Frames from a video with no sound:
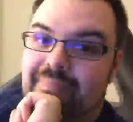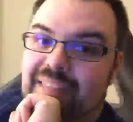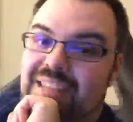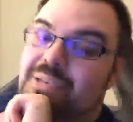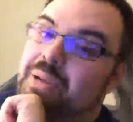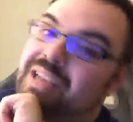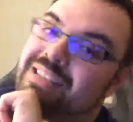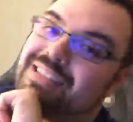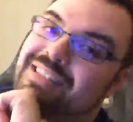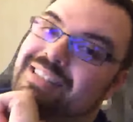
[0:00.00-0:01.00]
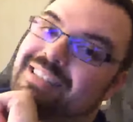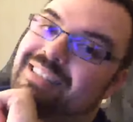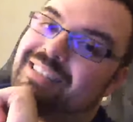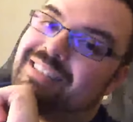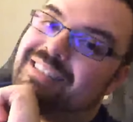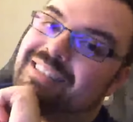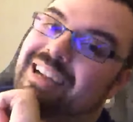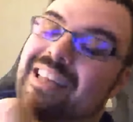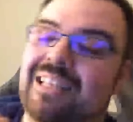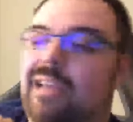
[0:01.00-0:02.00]
So yes,
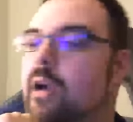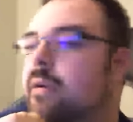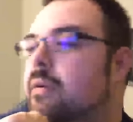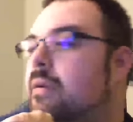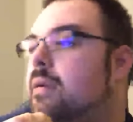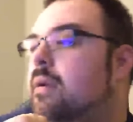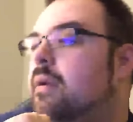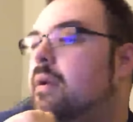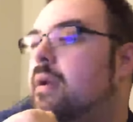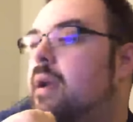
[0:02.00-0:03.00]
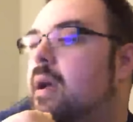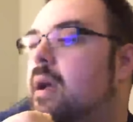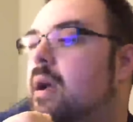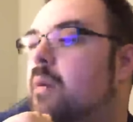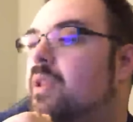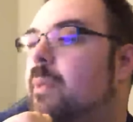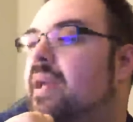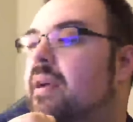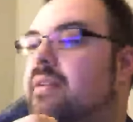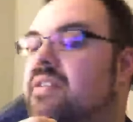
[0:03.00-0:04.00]
I think they are. Will I be
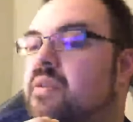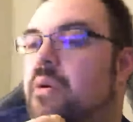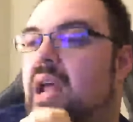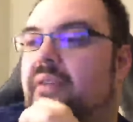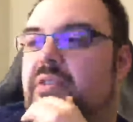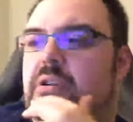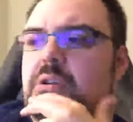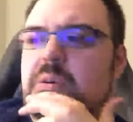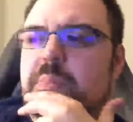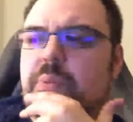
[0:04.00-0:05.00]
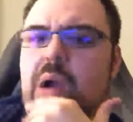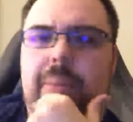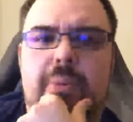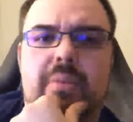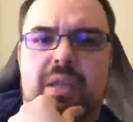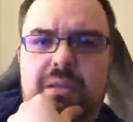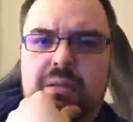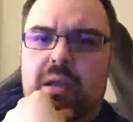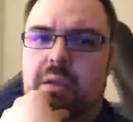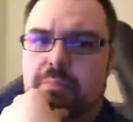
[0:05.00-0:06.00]
on Discord after? Probably.
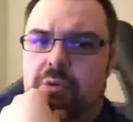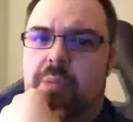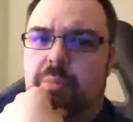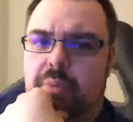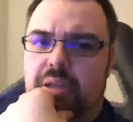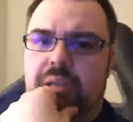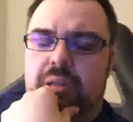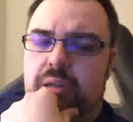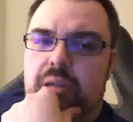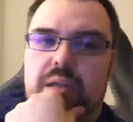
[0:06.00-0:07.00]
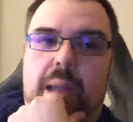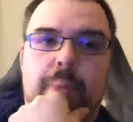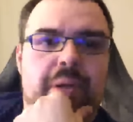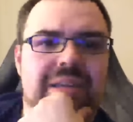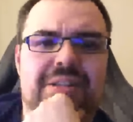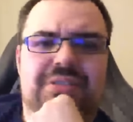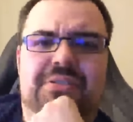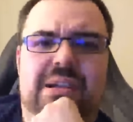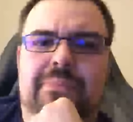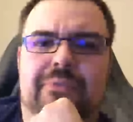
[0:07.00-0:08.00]
I'm only going to
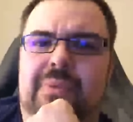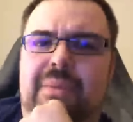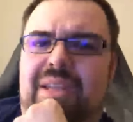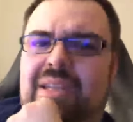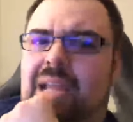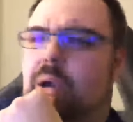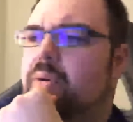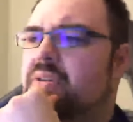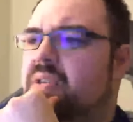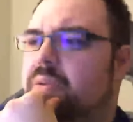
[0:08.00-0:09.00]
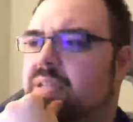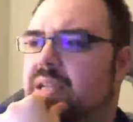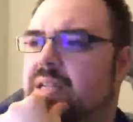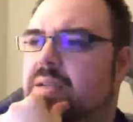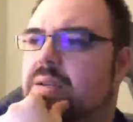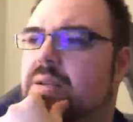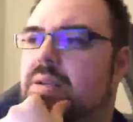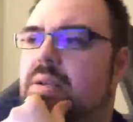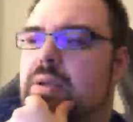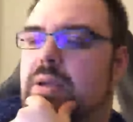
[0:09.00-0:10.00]
stream for maybe like an hour or so tonight.
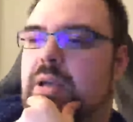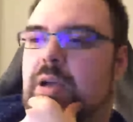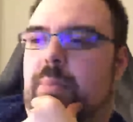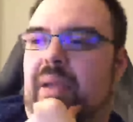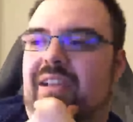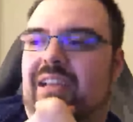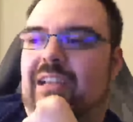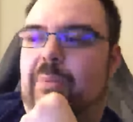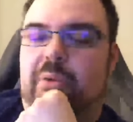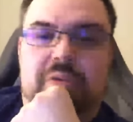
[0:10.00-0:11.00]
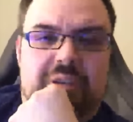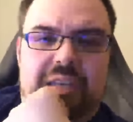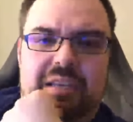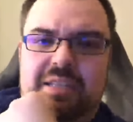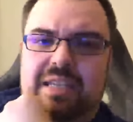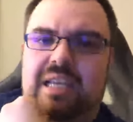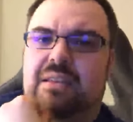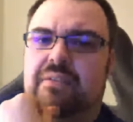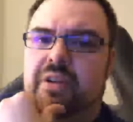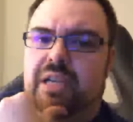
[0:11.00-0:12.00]
I got to get up early because I got
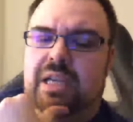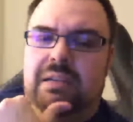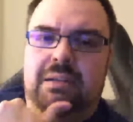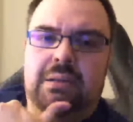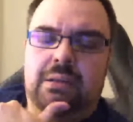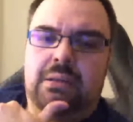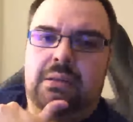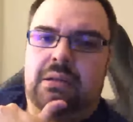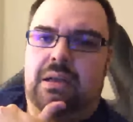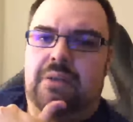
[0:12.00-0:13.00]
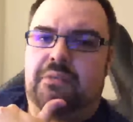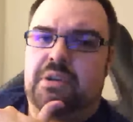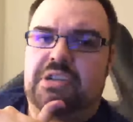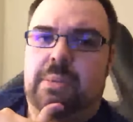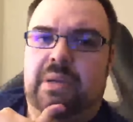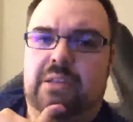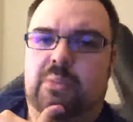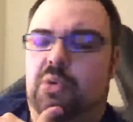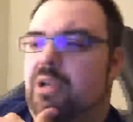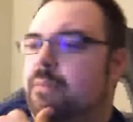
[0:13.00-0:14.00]
the fucking fridge coming in the
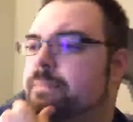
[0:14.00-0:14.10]
morning.